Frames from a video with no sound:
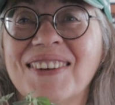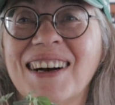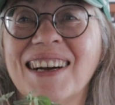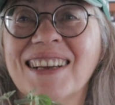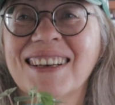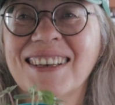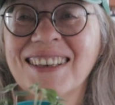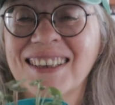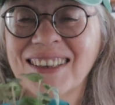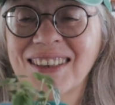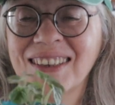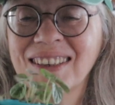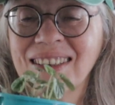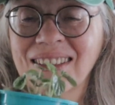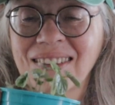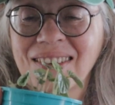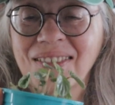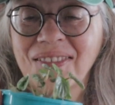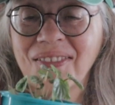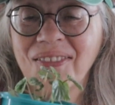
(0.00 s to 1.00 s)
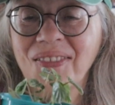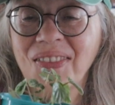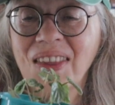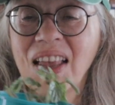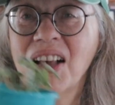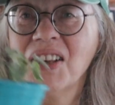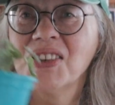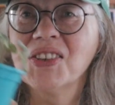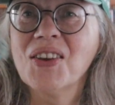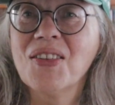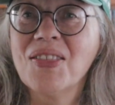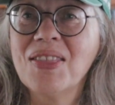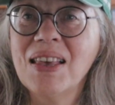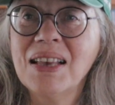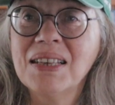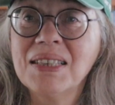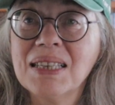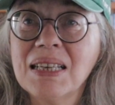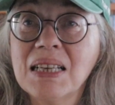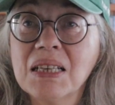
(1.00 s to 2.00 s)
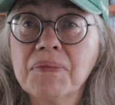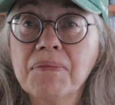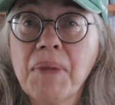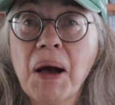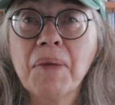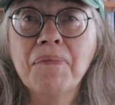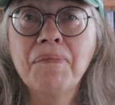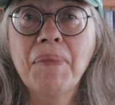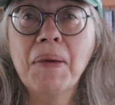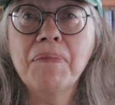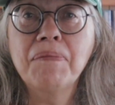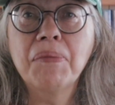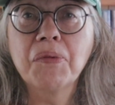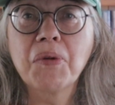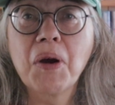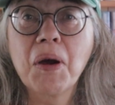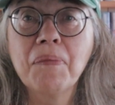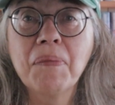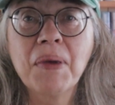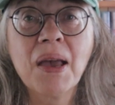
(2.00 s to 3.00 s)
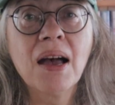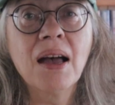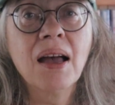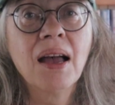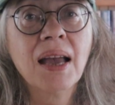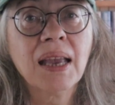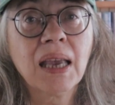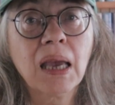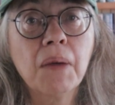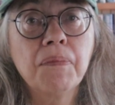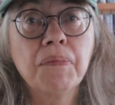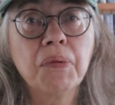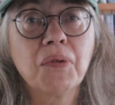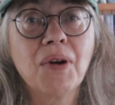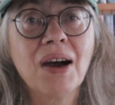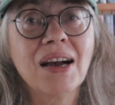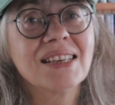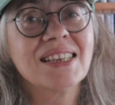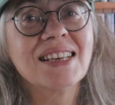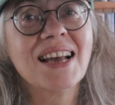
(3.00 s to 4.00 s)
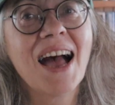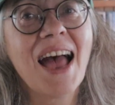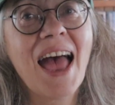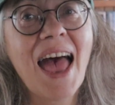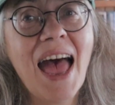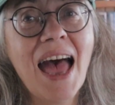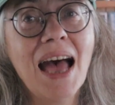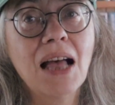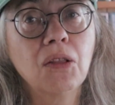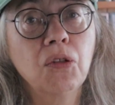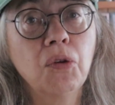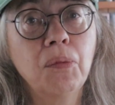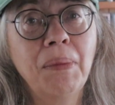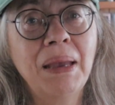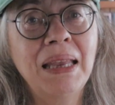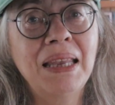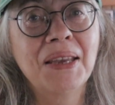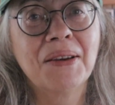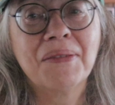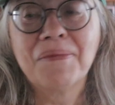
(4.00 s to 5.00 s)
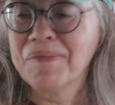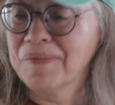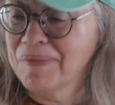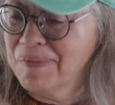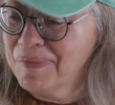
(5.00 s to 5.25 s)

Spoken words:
one. So this is my Peperomia caperata aluminium.